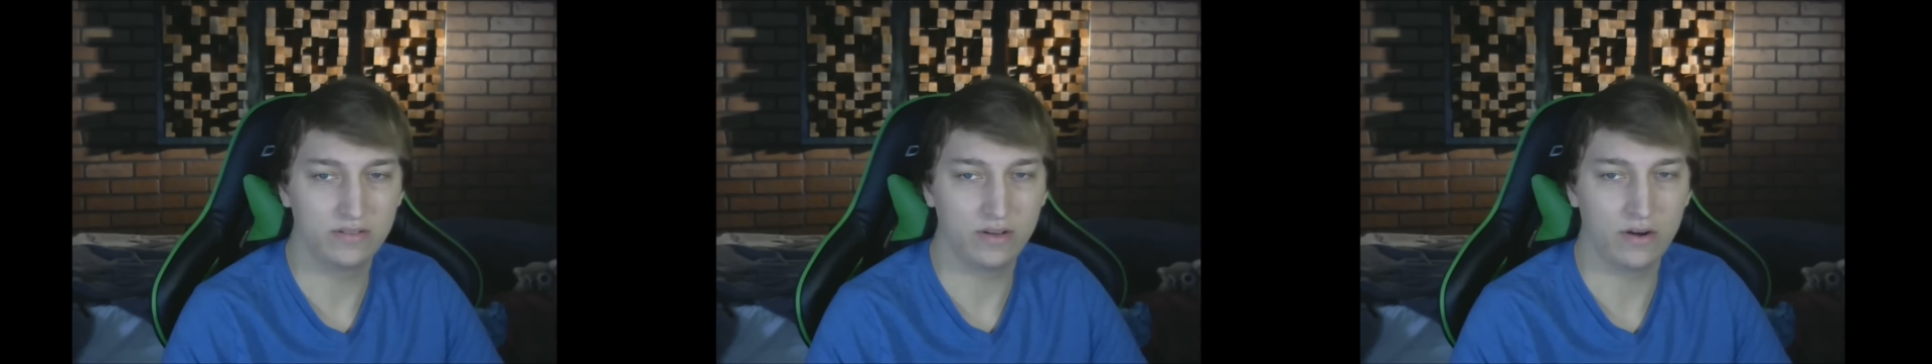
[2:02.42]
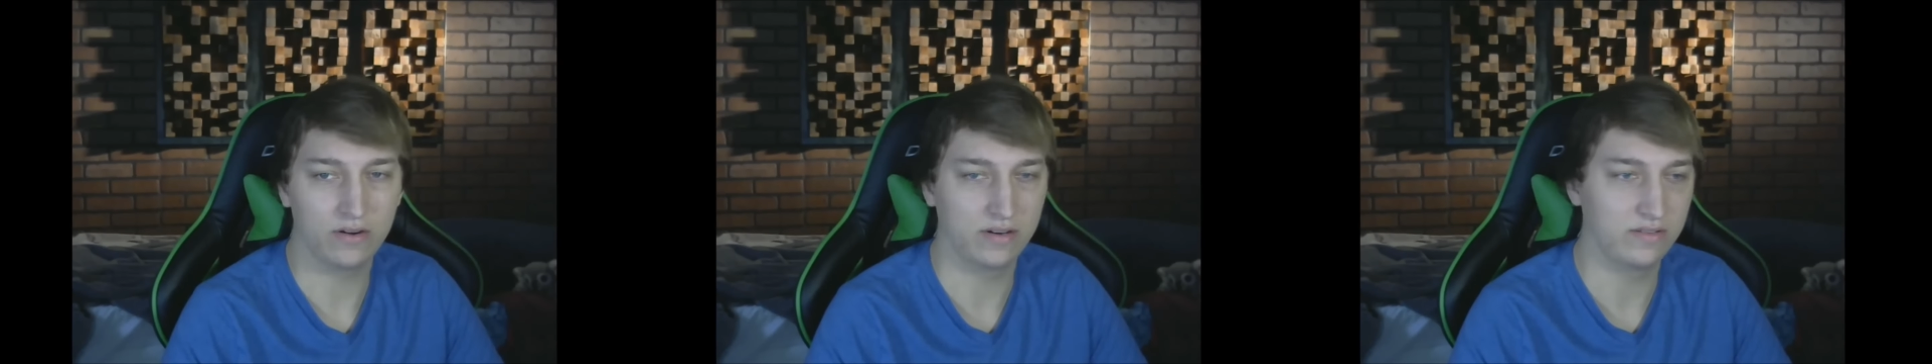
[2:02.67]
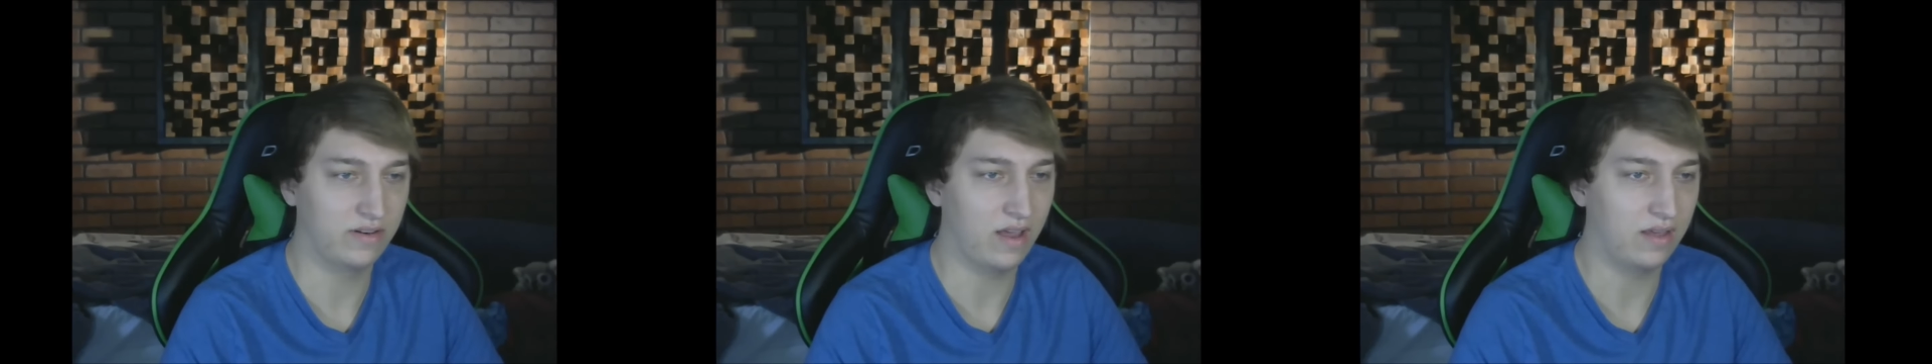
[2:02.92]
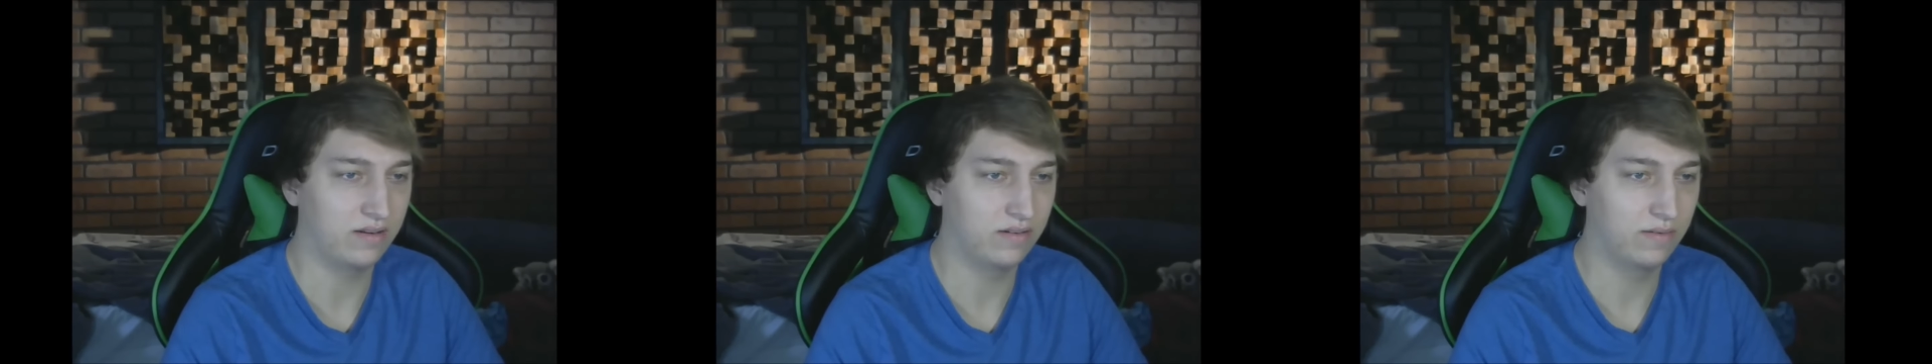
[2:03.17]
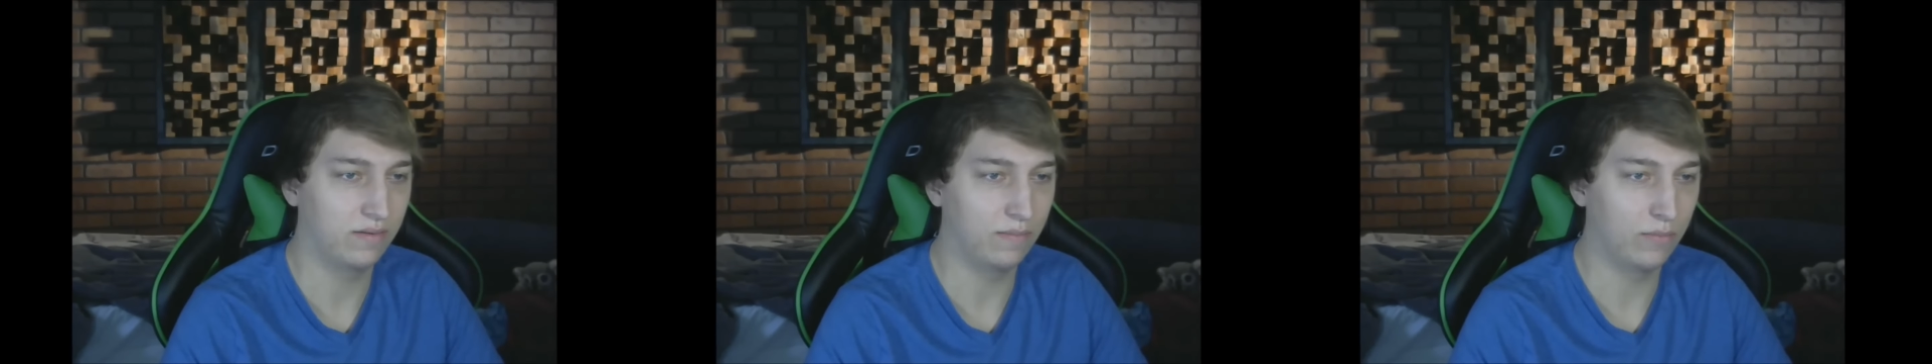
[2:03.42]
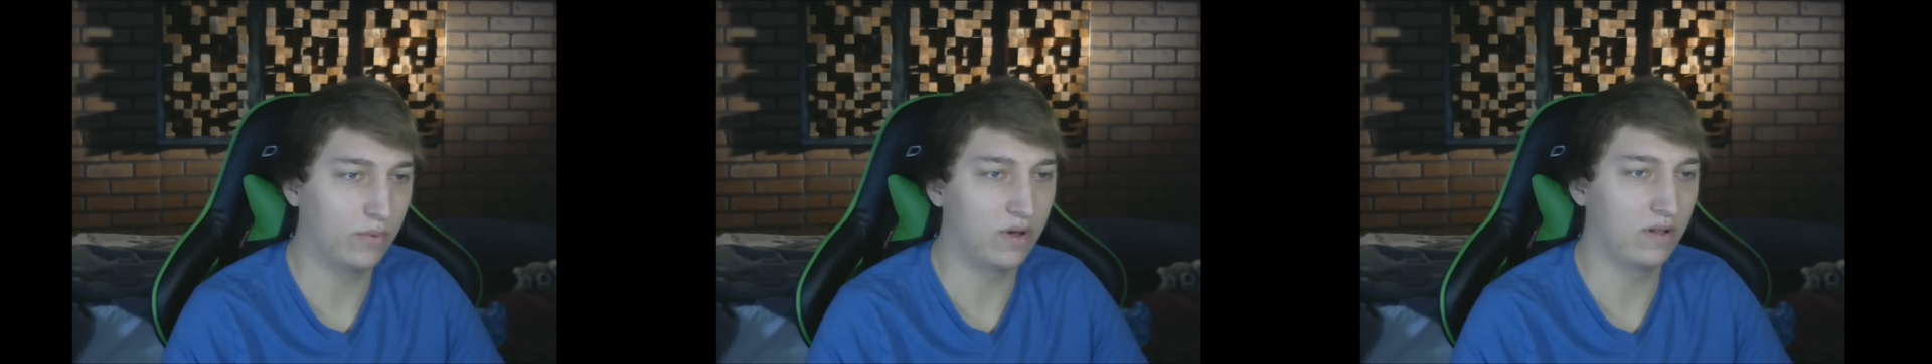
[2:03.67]
talk to chat
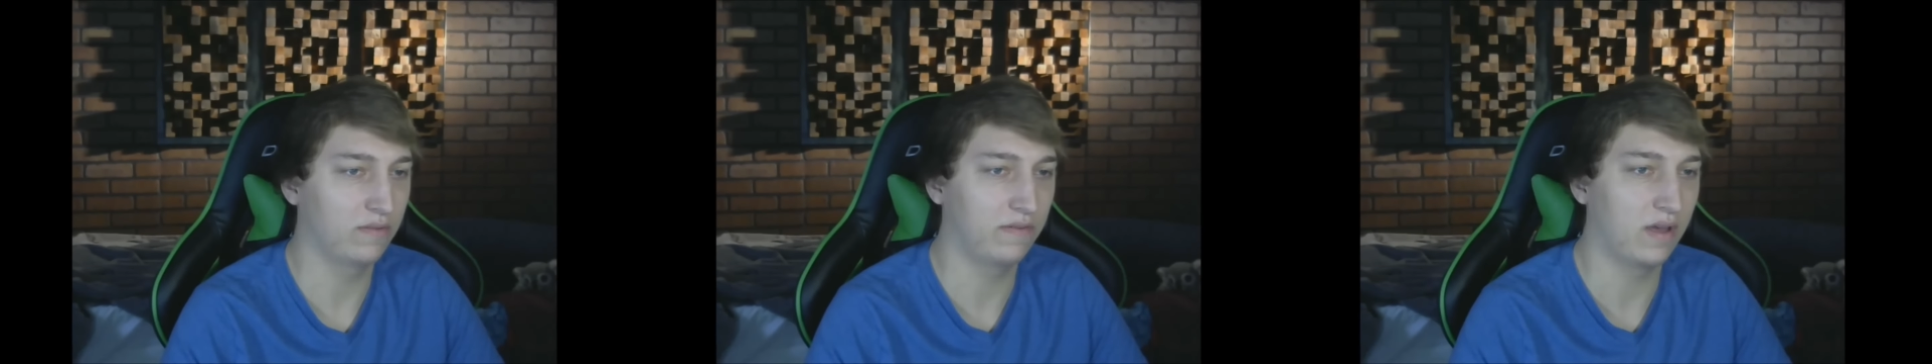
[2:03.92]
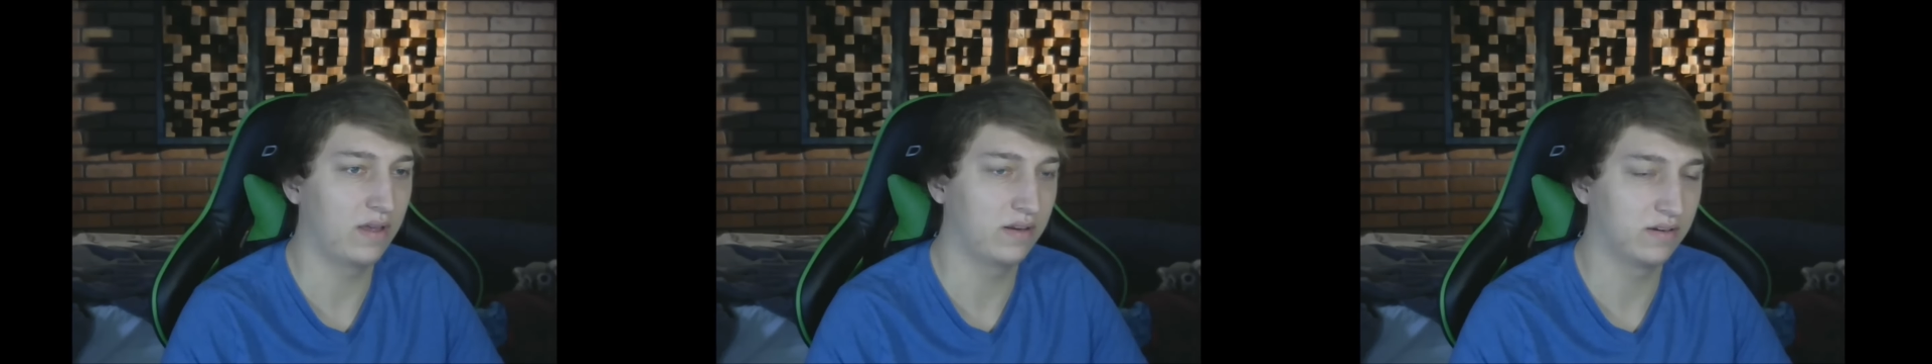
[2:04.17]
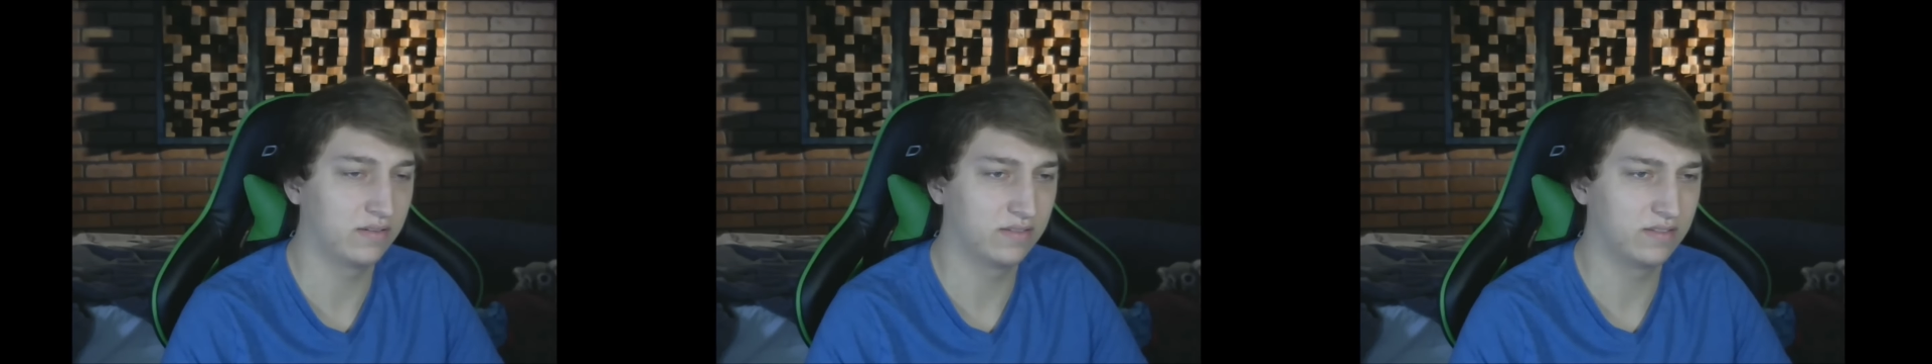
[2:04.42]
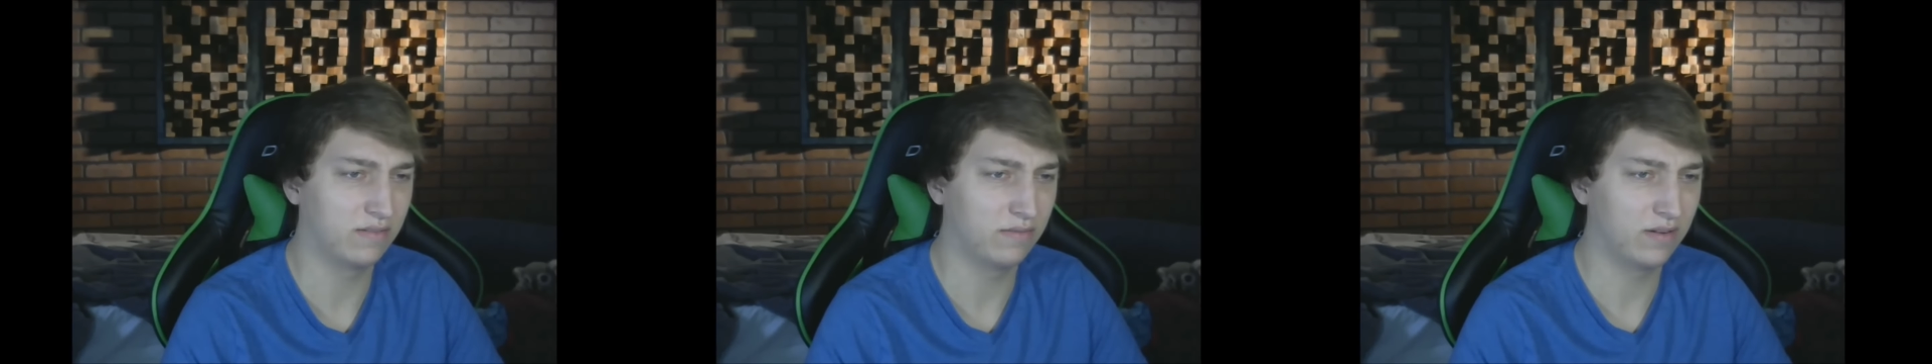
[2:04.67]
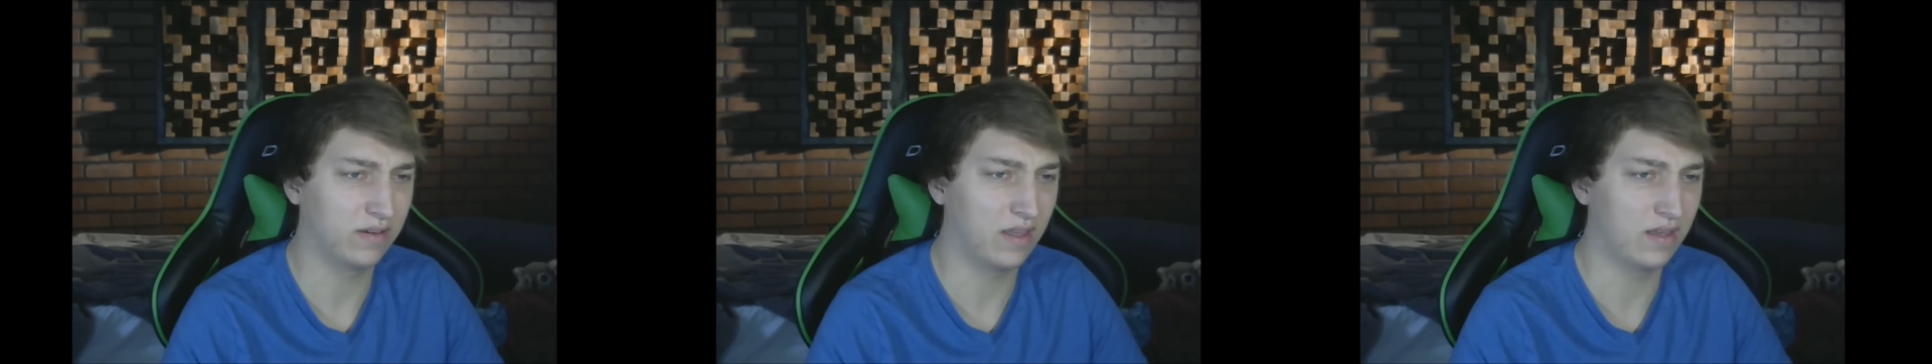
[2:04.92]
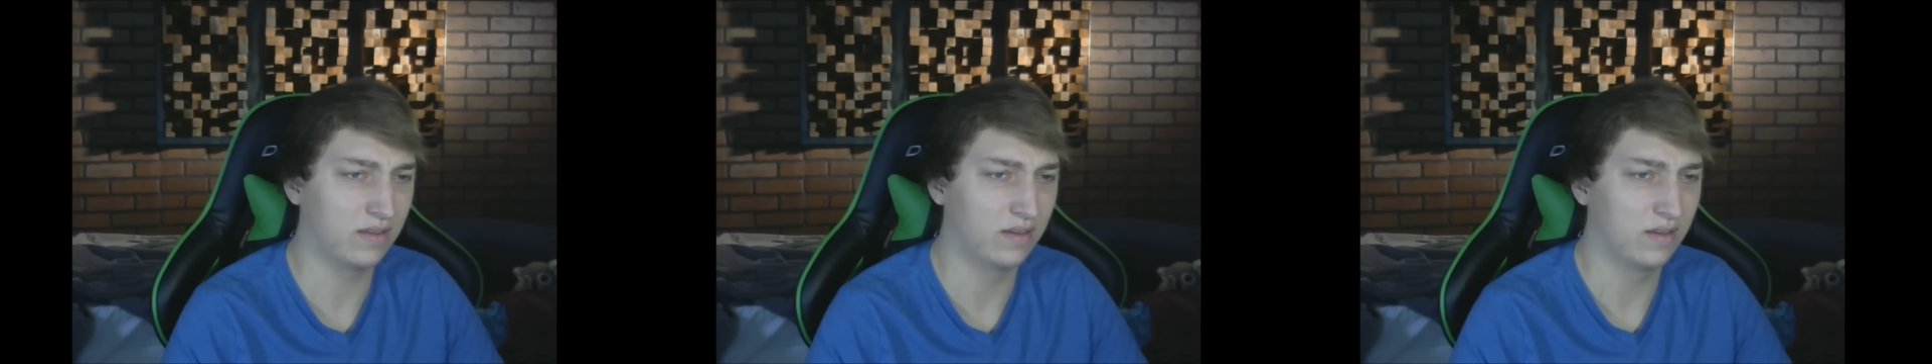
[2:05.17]
while fighting and stuff like that.